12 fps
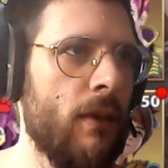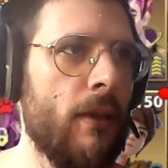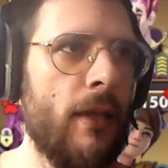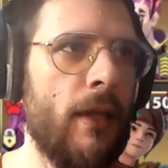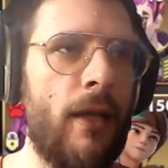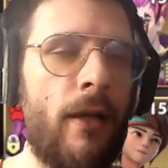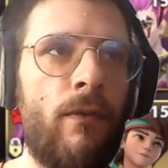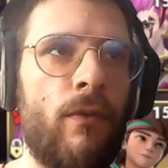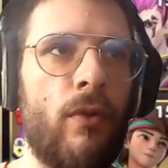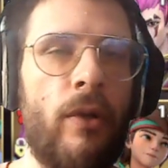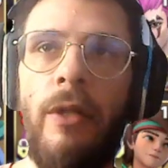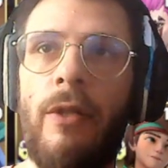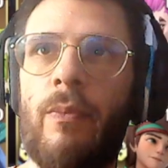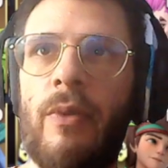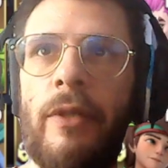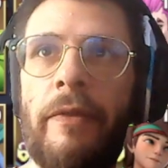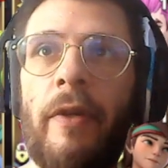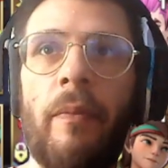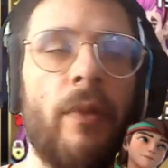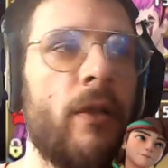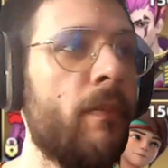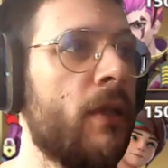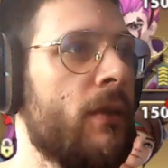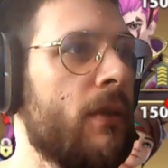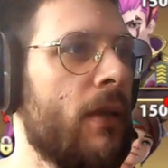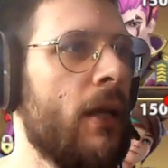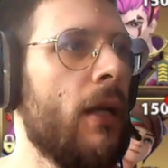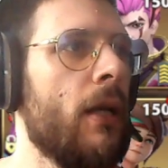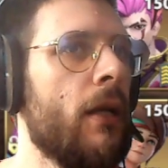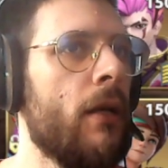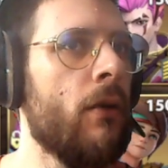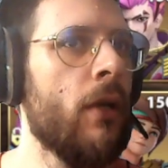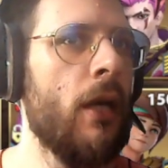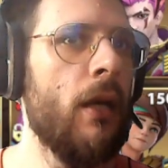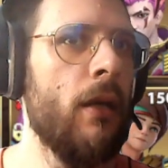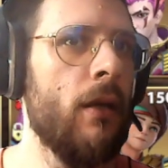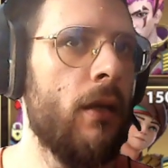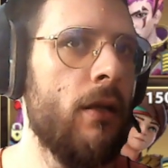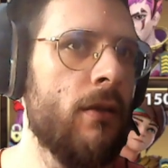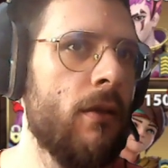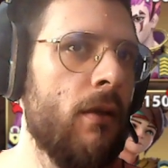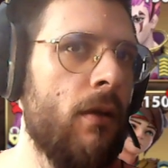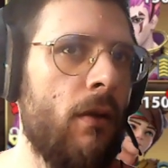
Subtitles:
there for a specific purpose. Okay, Rister,